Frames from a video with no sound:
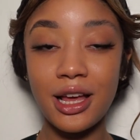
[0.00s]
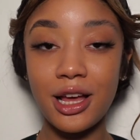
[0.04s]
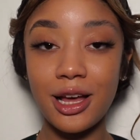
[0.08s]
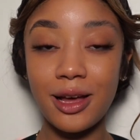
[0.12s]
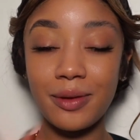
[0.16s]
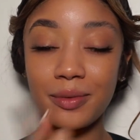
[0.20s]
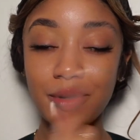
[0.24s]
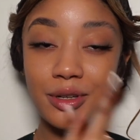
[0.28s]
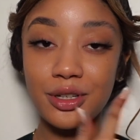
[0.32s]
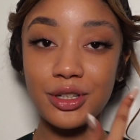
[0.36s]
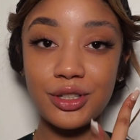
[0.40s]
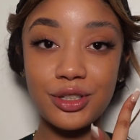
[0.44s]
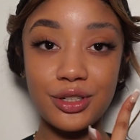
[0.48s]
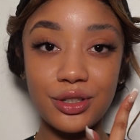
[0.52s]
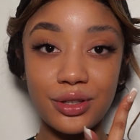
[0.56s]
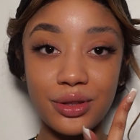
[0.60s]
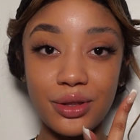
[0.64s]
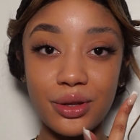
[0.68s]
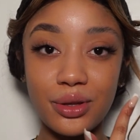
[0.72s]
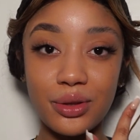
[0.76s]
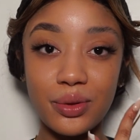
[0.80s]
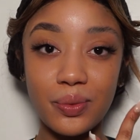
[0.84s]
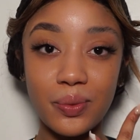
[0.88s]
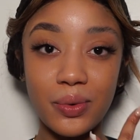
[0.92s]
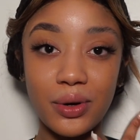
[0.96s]
I'm going to do
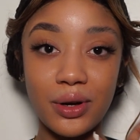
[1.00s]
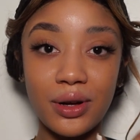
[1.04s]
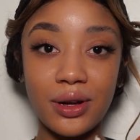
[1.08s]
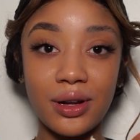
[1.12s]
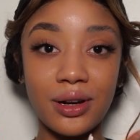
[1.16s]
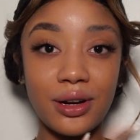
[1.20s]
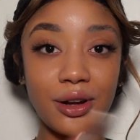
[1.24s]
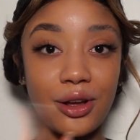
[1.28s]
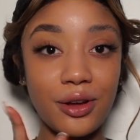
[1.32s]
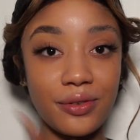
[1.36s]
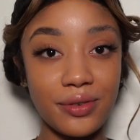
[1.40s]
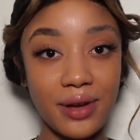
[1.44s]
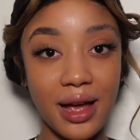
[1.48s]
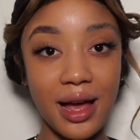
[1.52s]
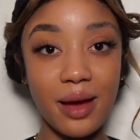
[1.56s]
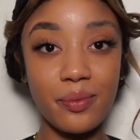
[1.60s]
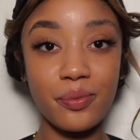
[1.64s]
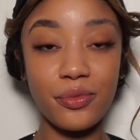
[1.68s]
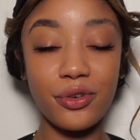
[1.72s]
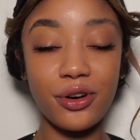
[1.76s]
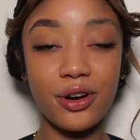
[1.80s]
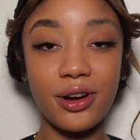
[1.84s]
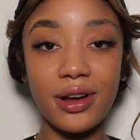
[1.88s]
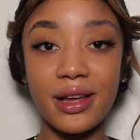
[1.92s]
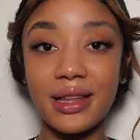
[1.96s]
the other one off
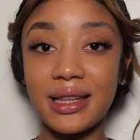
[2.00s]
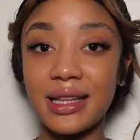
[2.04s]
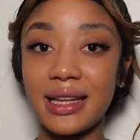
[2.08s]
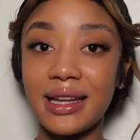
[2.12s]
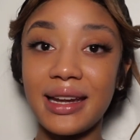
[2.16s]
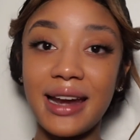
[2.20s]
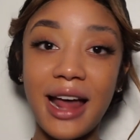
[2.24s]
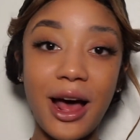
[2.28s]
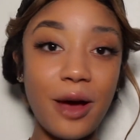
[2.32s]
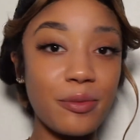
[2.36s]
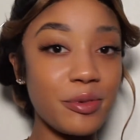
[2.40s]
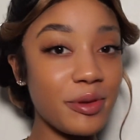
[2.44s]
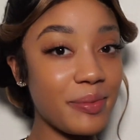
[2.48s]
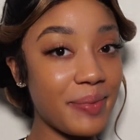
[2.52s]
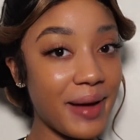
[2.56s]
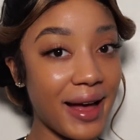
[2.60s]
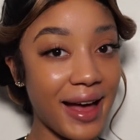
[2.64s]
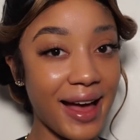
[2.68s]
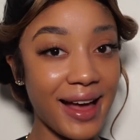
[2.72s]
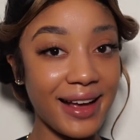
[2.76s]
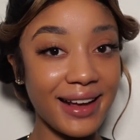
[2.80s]
camera and then I'll be back.